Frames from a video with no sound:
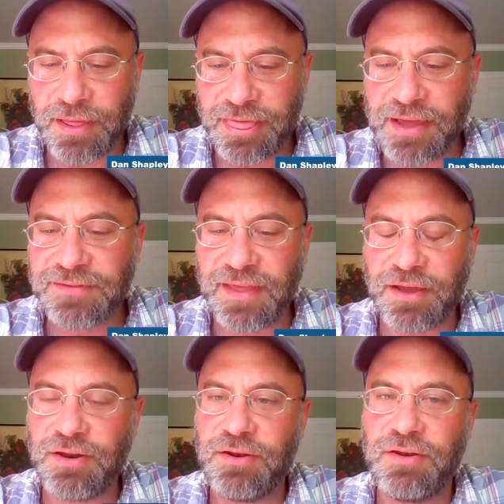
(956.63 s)
things
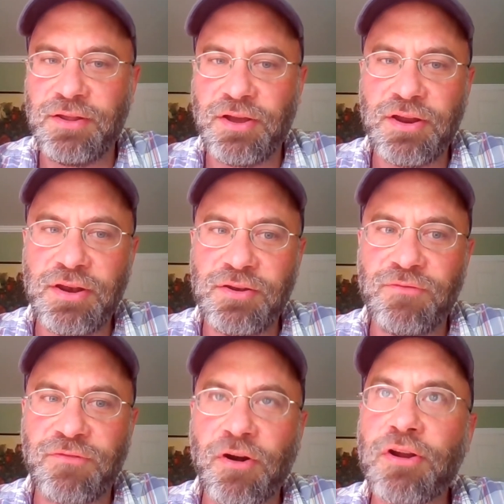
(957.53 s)
that
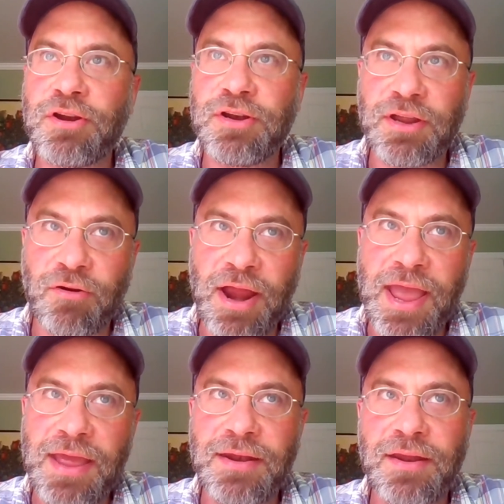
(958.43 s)
could further
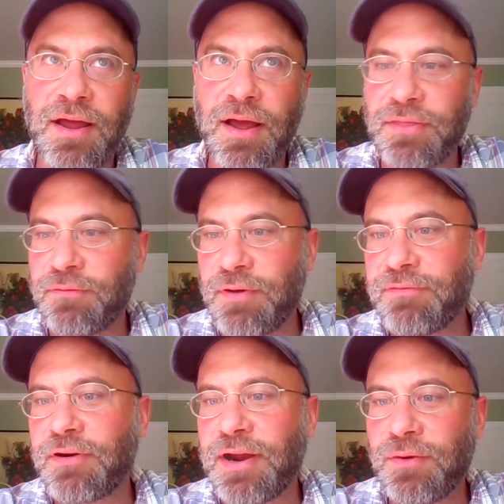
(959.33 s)
degrade the
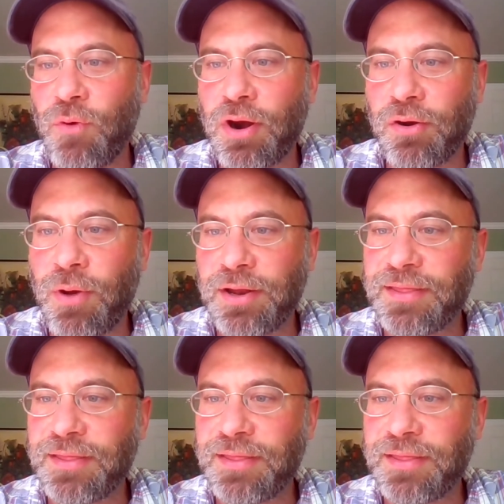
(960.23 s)
river and water